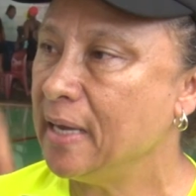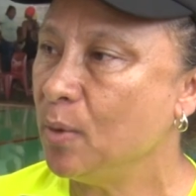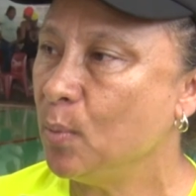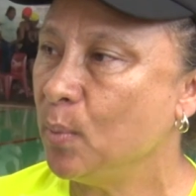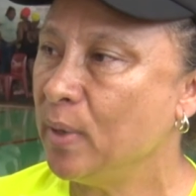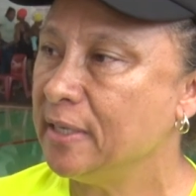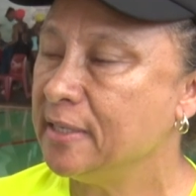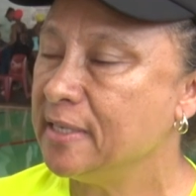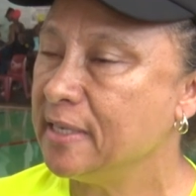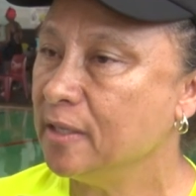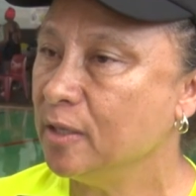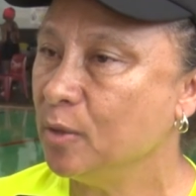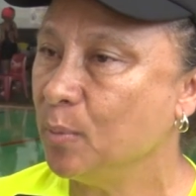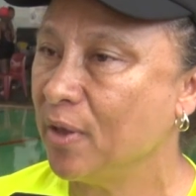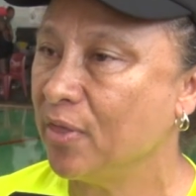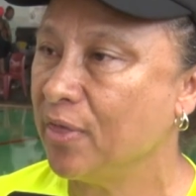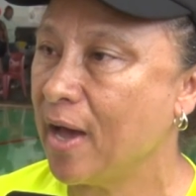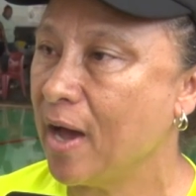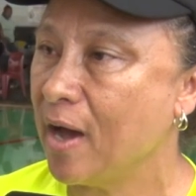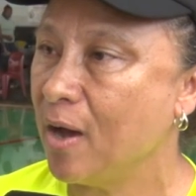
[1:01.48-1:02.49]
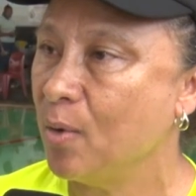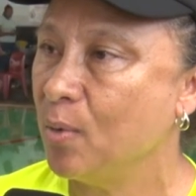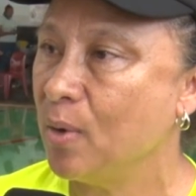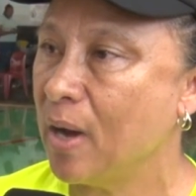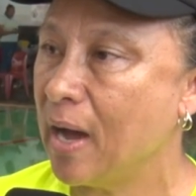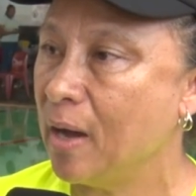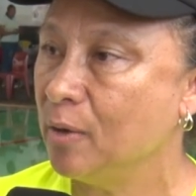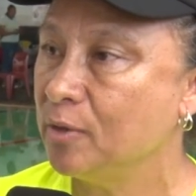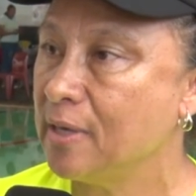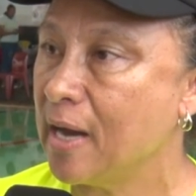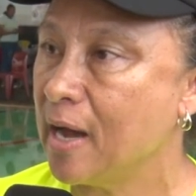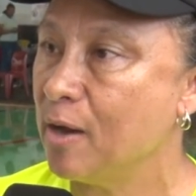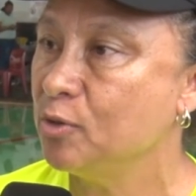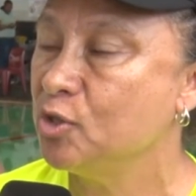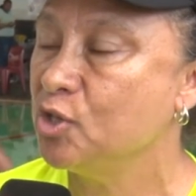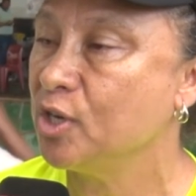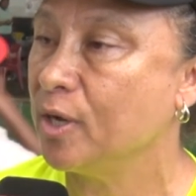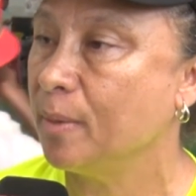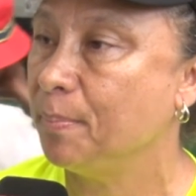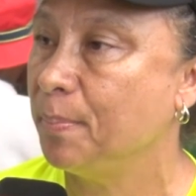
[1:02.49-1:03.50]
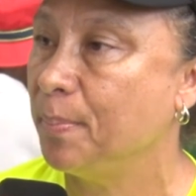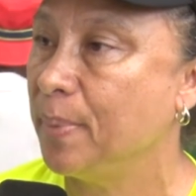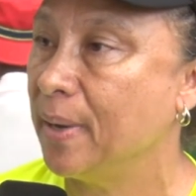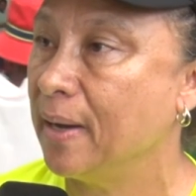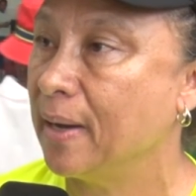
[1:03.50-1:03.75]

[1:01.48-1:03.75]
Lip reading: we deal with our township